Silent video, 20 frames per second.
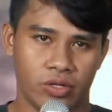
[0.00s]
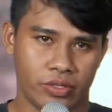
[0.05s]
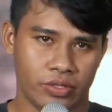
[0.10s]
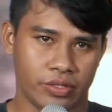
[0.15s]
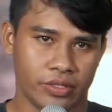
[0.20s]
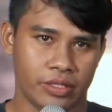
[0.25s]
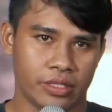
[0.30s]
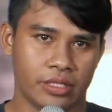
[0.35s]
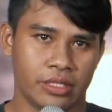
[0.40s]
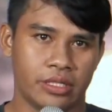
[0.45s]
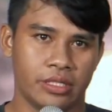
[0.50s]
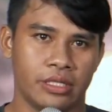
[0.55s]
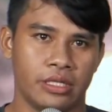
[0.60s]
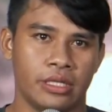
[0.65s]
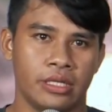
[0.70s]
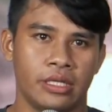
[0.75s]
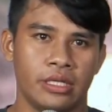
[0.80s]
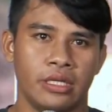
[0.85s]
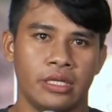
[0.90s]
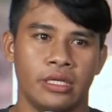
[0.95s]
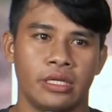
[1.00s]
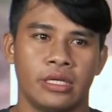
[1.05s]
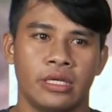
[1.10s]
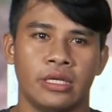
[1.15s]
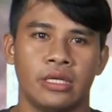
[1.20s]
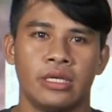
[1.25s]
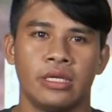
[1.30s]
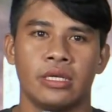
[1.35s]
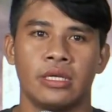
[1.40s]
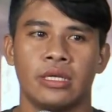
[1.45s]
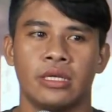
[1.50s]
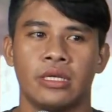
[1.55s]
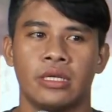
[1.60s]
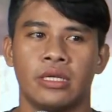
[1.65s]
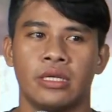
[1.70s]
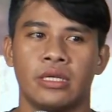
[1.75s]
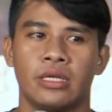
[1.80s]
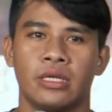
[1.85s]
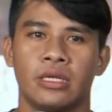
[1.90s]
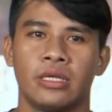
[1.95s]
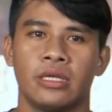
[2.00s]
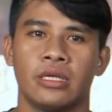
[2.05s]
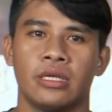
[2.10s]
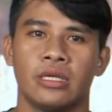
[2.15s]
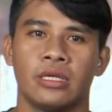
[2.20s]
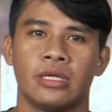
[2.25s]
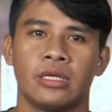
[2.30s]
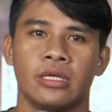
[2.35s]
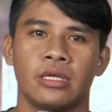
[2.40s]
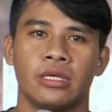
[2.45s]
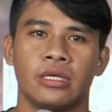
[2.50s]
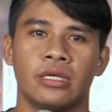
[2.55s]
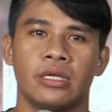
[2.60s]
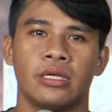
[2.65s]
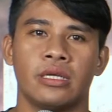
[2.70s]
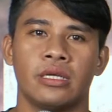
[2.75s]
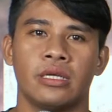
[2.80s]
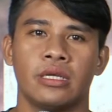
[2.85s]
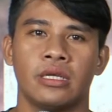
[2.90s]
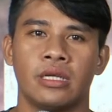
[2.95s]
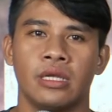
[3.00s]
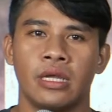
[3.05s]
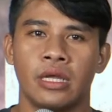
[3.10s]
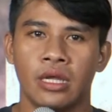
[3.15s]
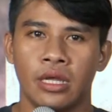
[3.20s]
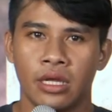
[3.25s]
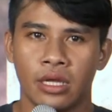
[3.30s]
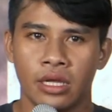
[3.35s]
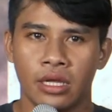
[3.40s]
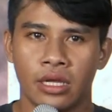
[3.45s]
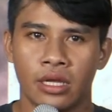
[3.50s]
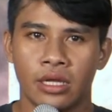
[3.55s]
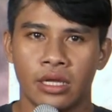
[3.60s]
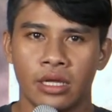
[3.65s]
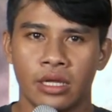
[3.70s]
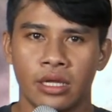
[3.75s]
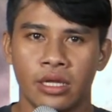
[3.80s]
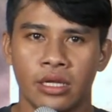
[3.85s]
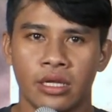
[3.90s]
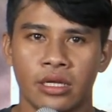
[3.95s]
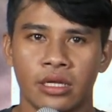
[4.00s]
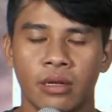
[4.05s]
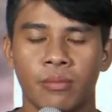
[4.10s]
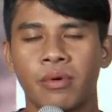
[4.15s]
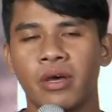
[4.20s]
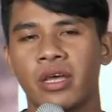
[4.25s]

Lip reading: The person shown says nothing.